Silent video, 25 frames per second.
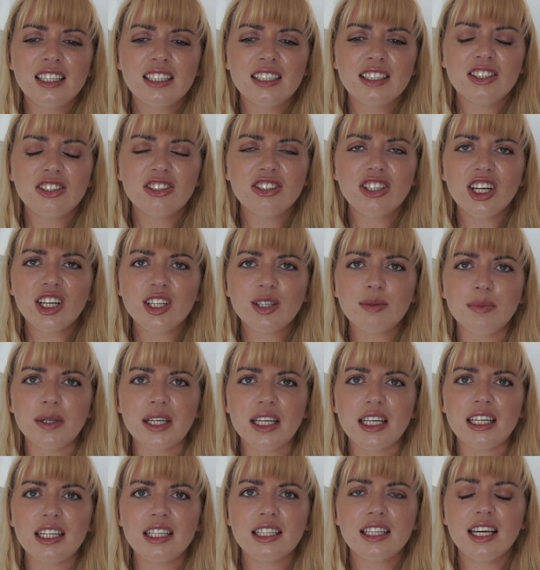struck
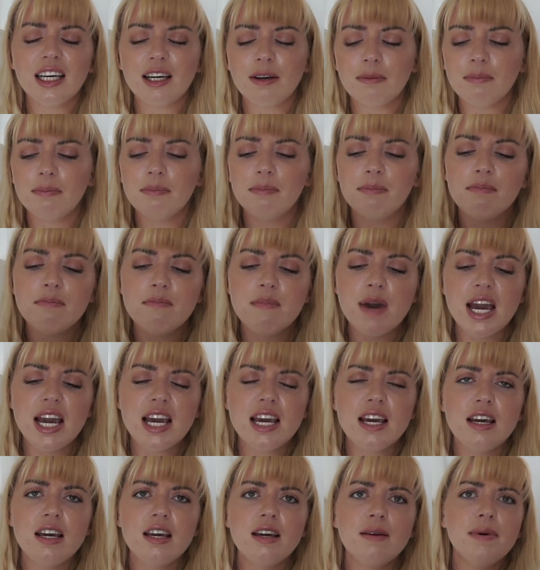me. Like
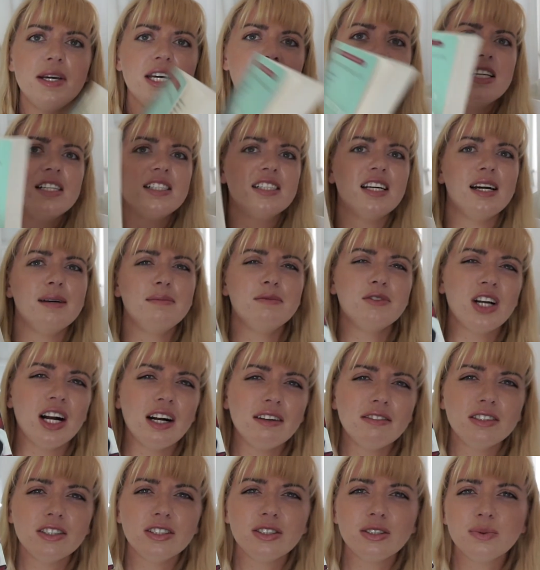maybe The Time
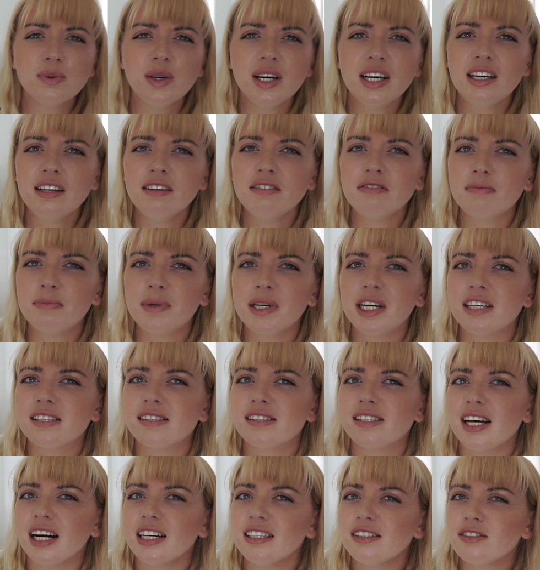Traveler's Wife, because
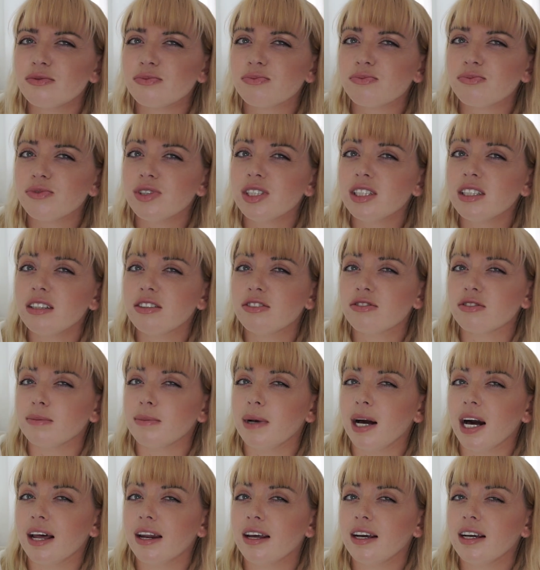that's really
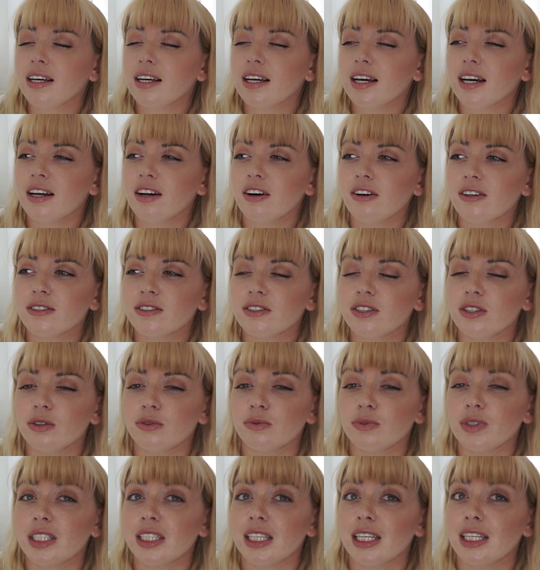dramatic and also
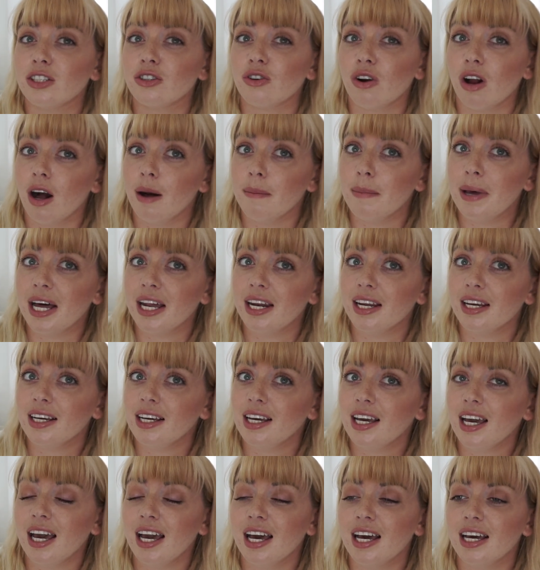really
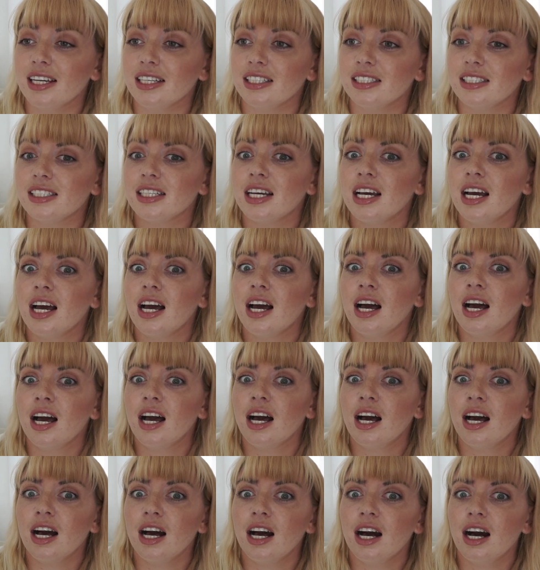traumatic, and
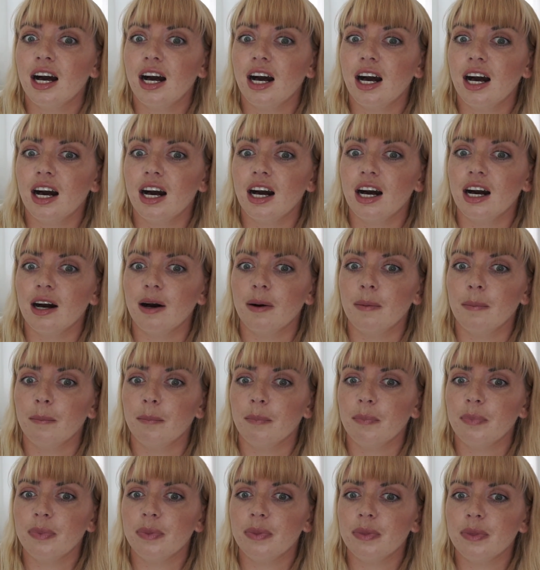
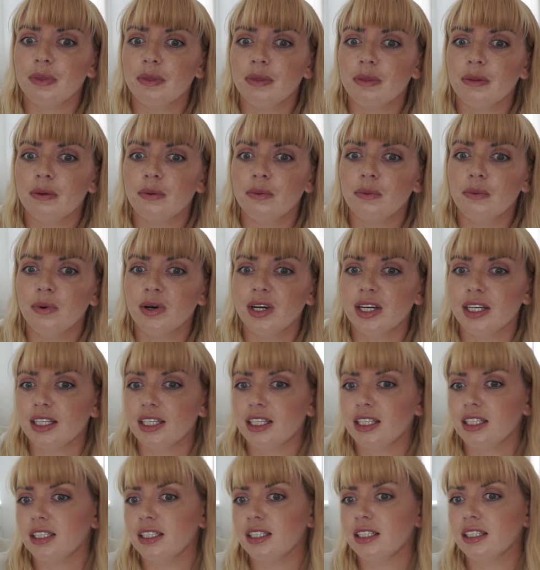um, when
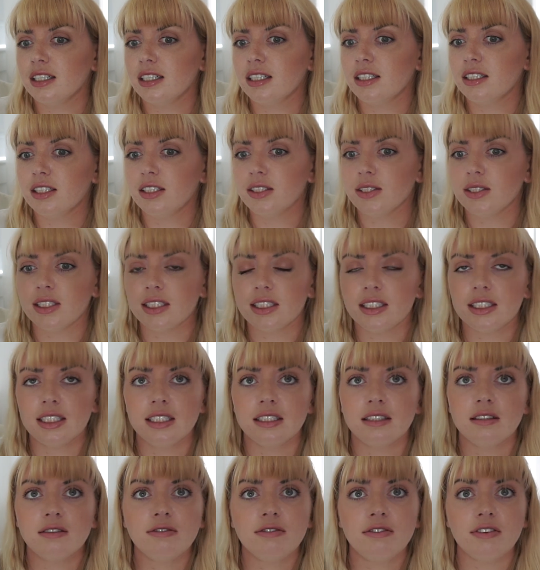he loses
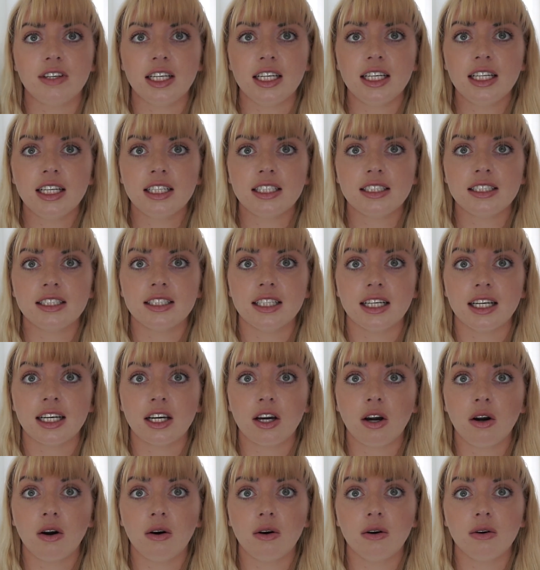his feet, it's
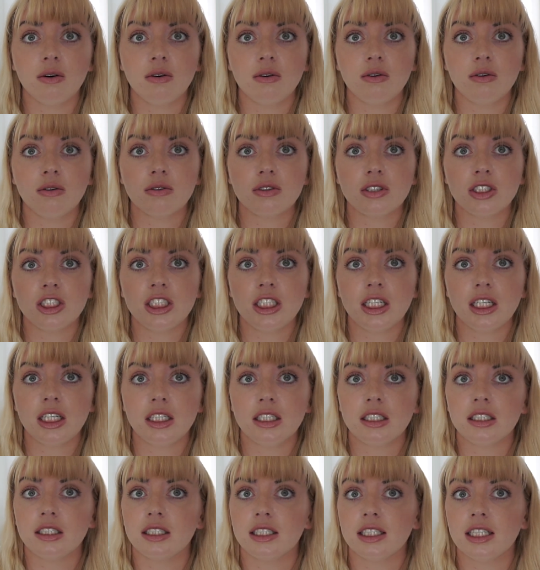like, oh shit,
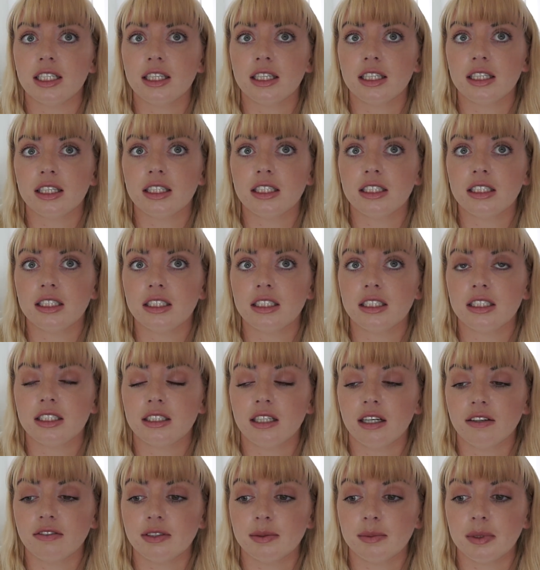like
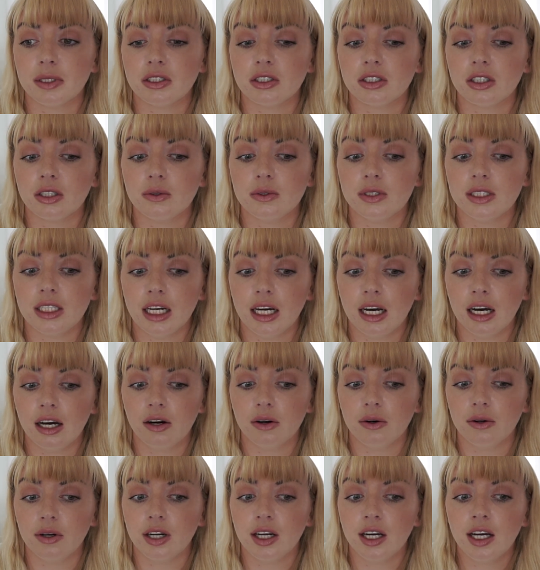stuff's about to go
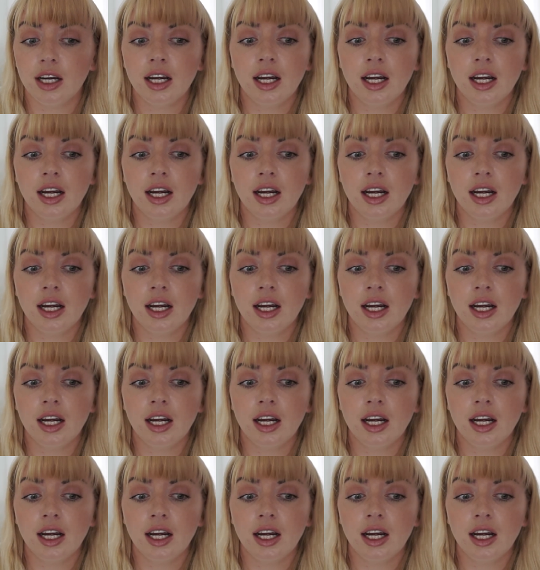down.